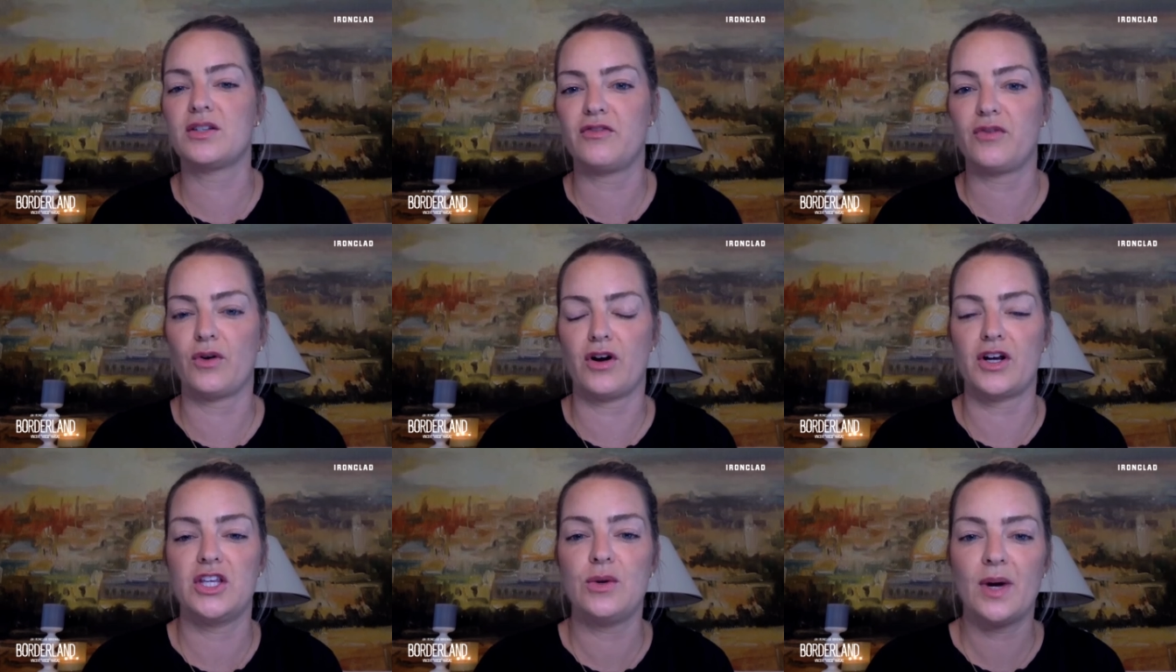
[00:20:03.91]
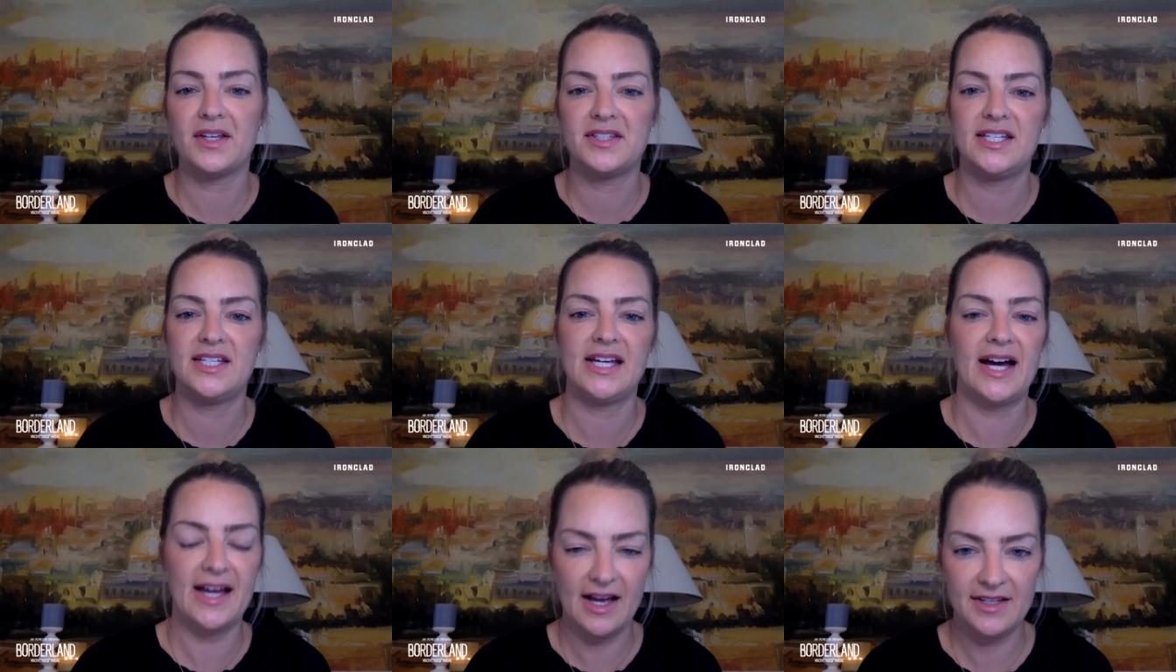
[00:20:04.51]
for U S C
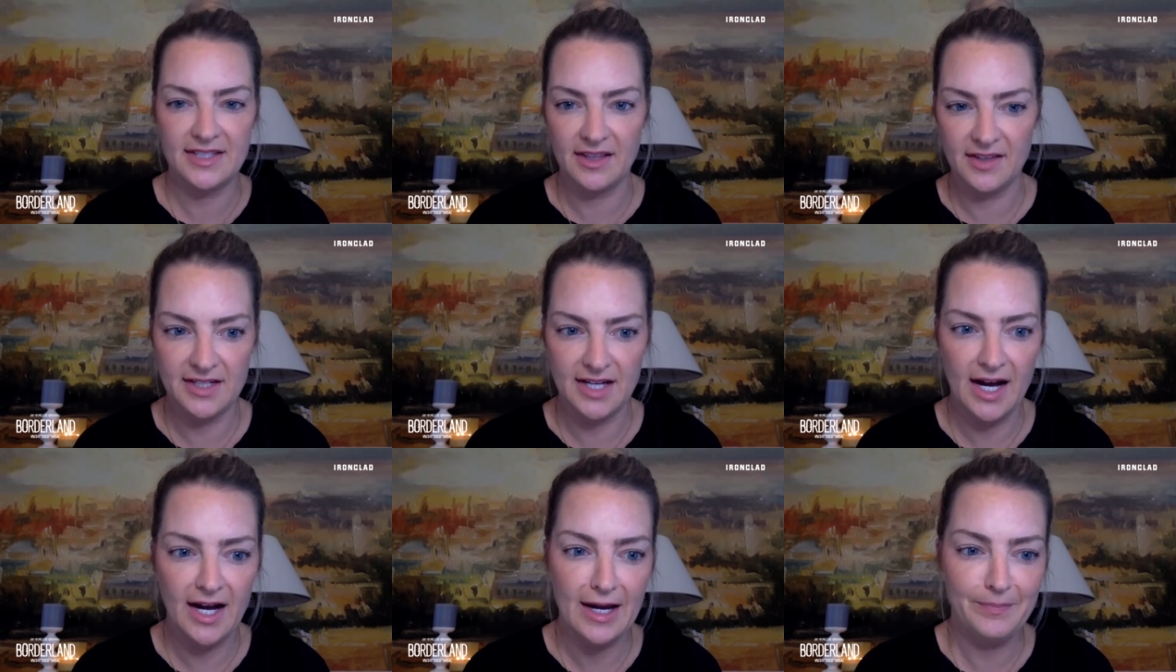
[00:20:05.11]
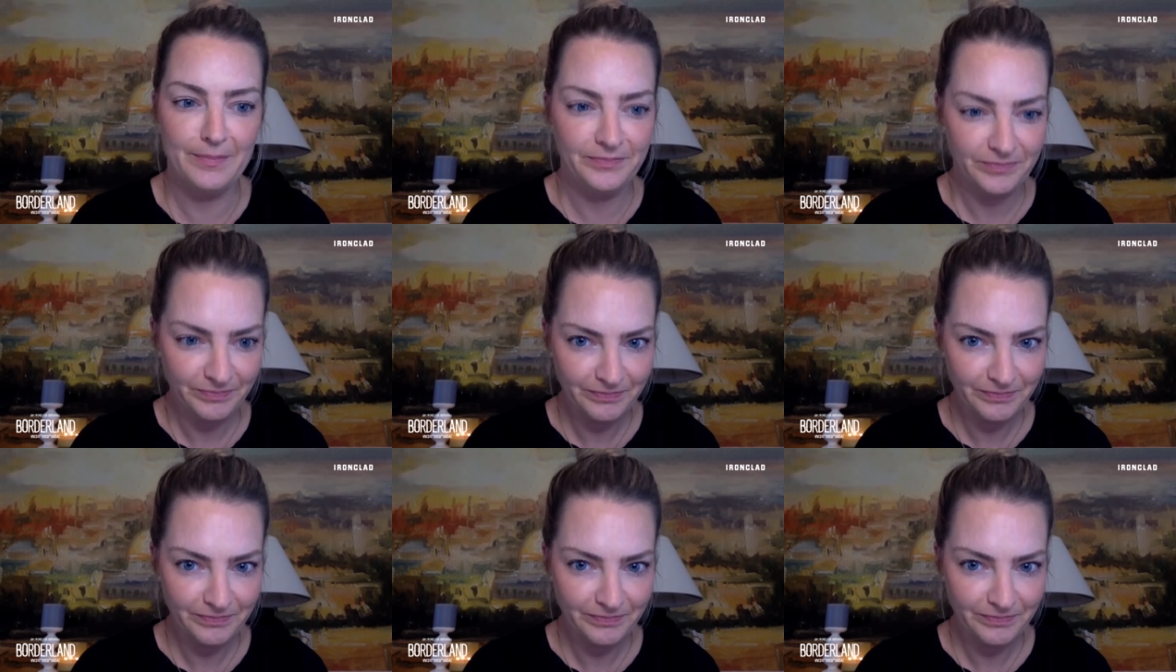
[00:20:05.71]
I S at the time.